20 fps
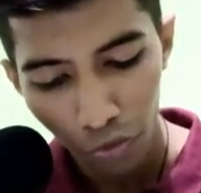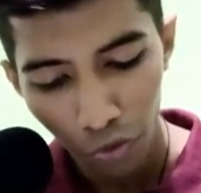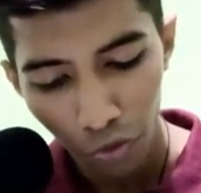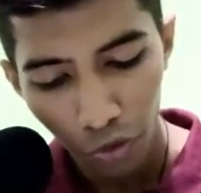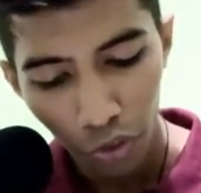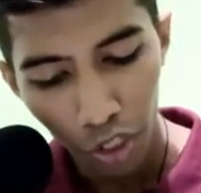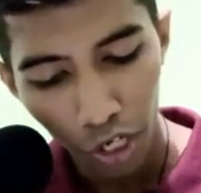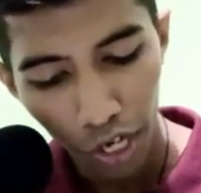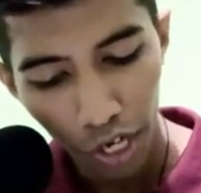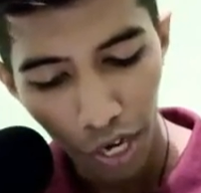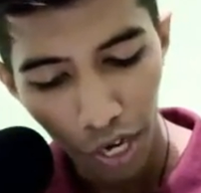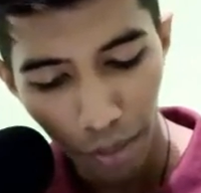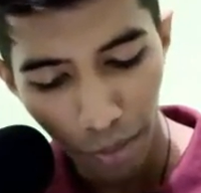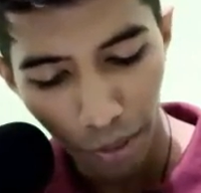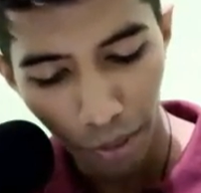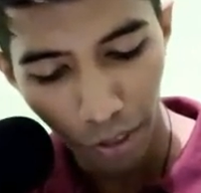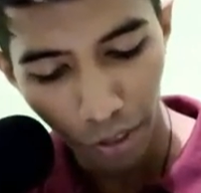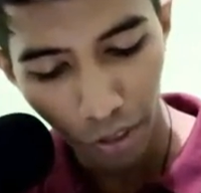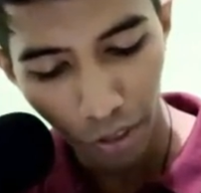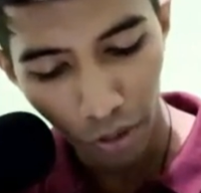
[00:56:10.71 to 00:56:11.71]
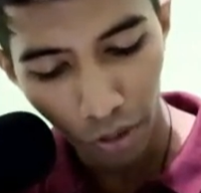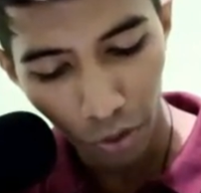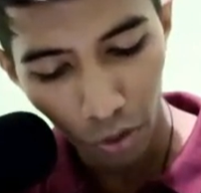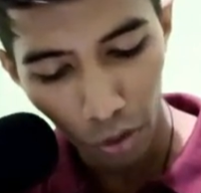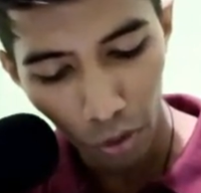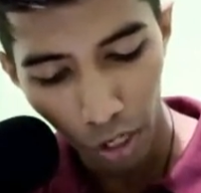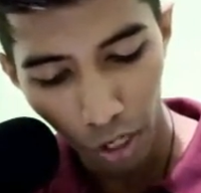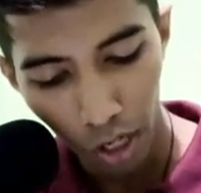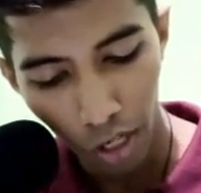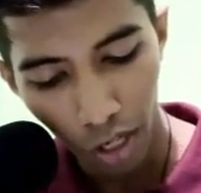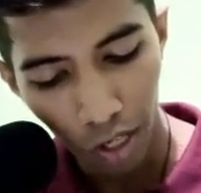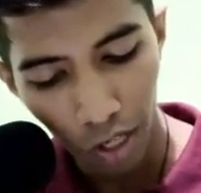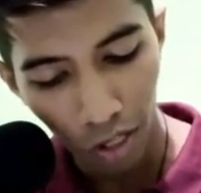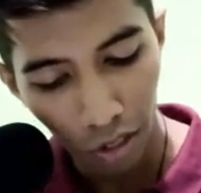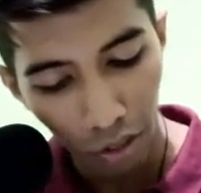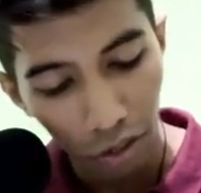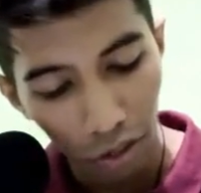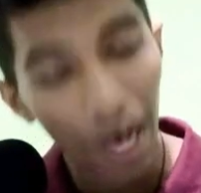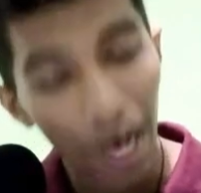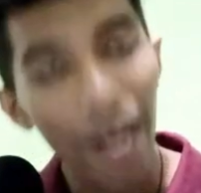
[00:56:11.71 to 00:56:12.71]
3 elements. Okay.
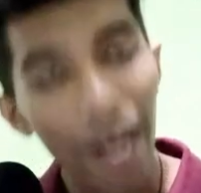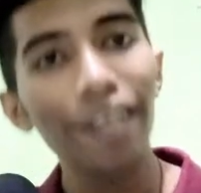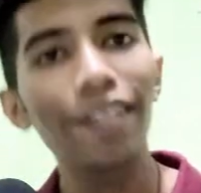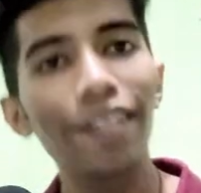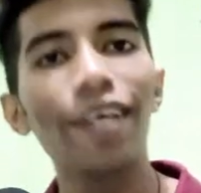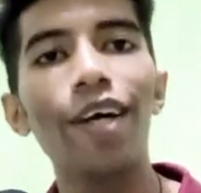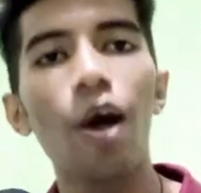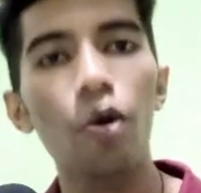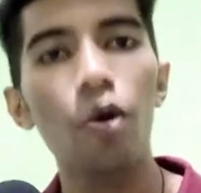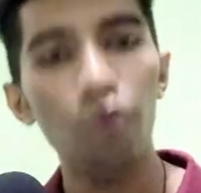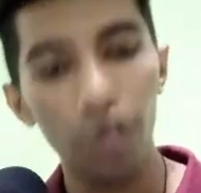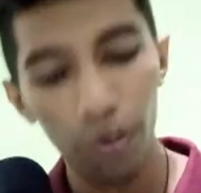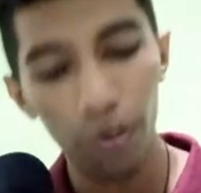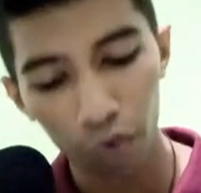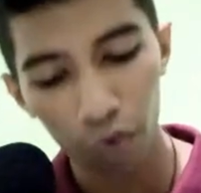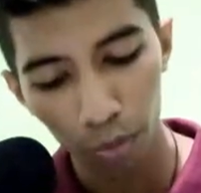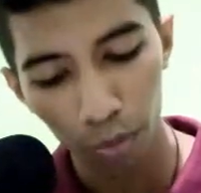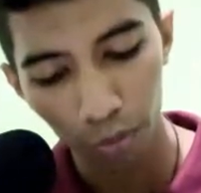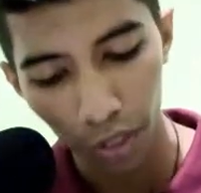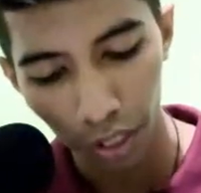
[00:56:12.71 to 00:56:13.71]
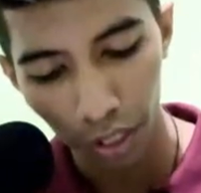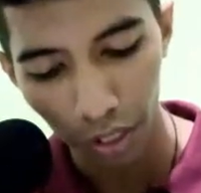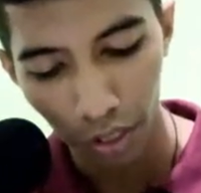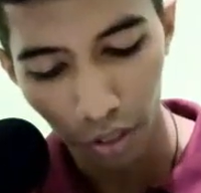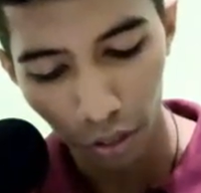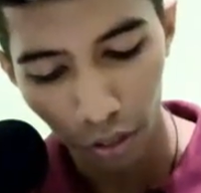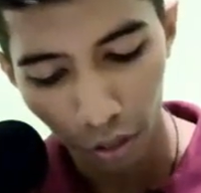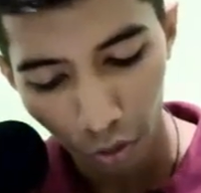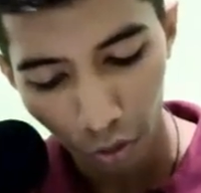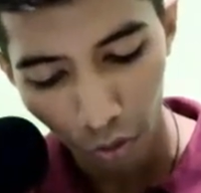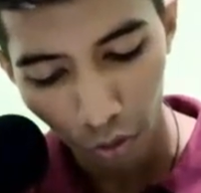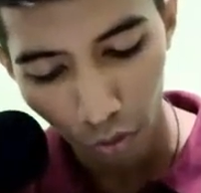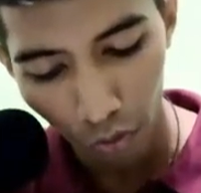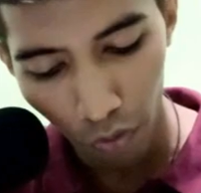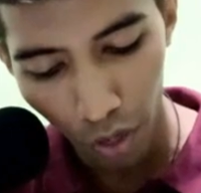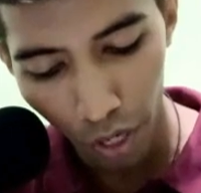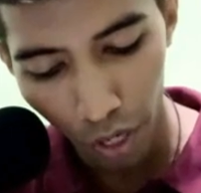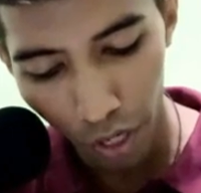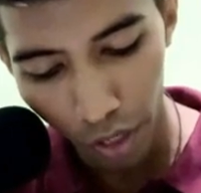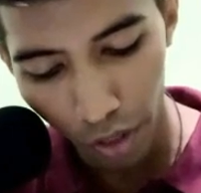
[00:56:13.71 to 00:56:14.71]
Write the counting from 3.
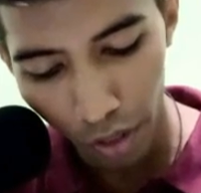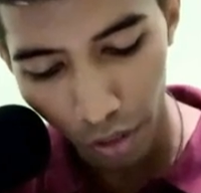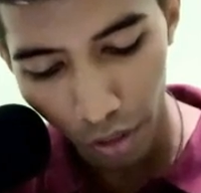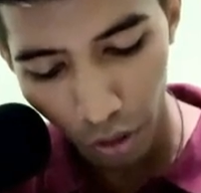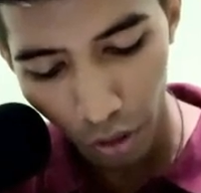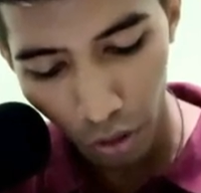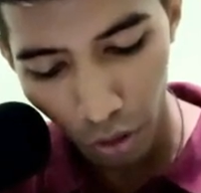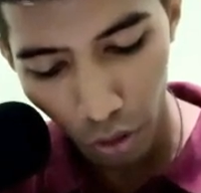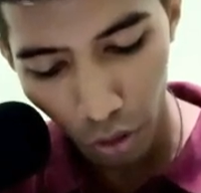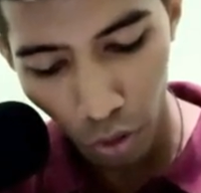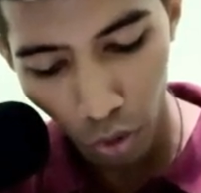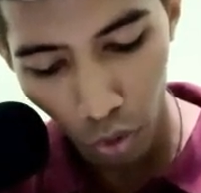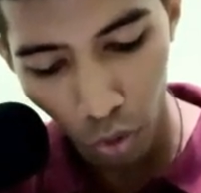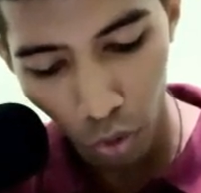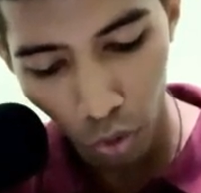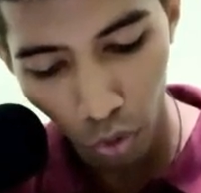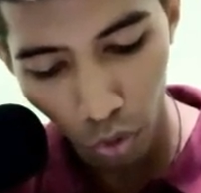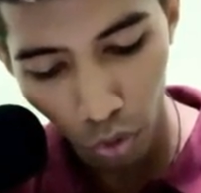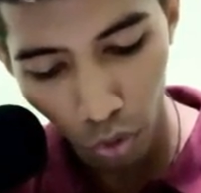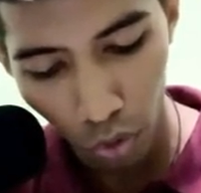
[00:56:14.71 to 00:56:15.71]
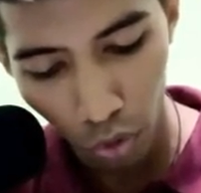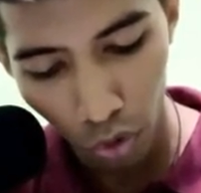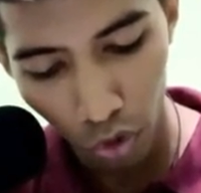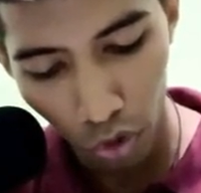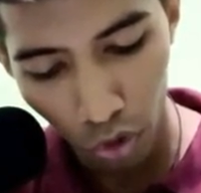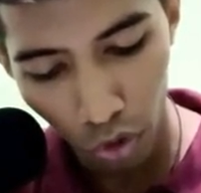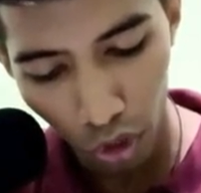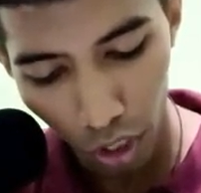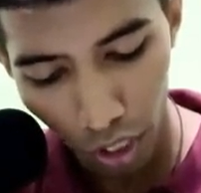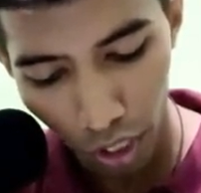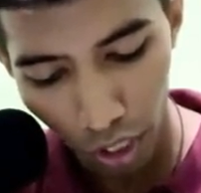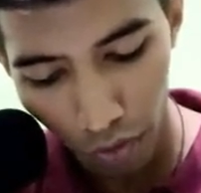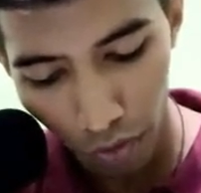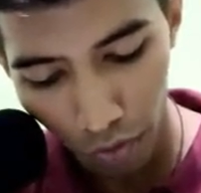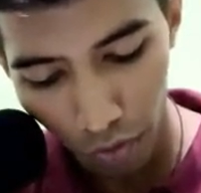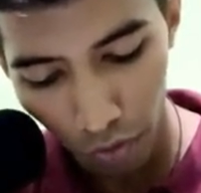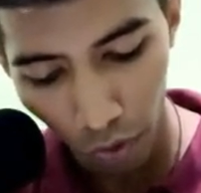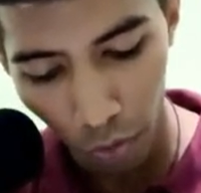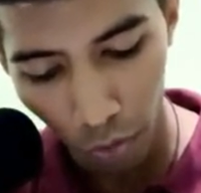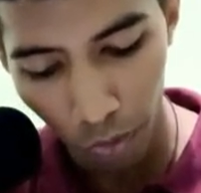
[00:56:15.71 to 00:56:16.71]
1, 2, 3.
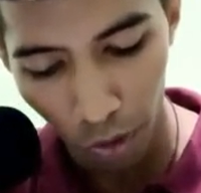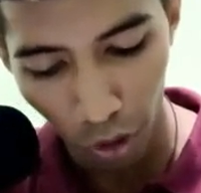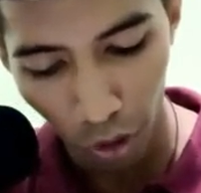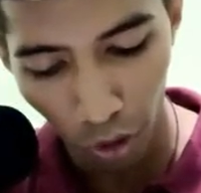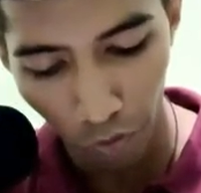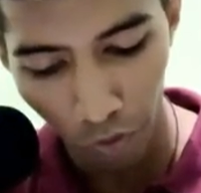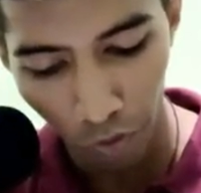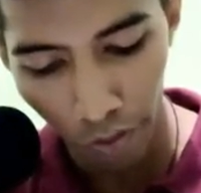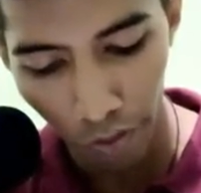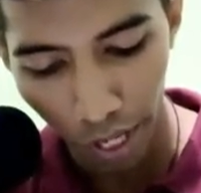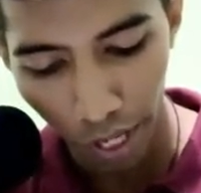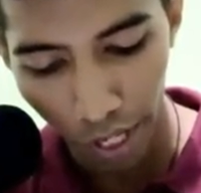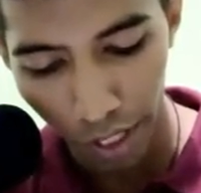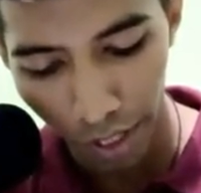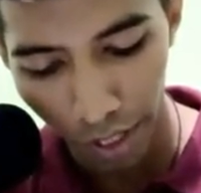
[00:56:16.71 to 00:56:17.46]
From 0 we will write.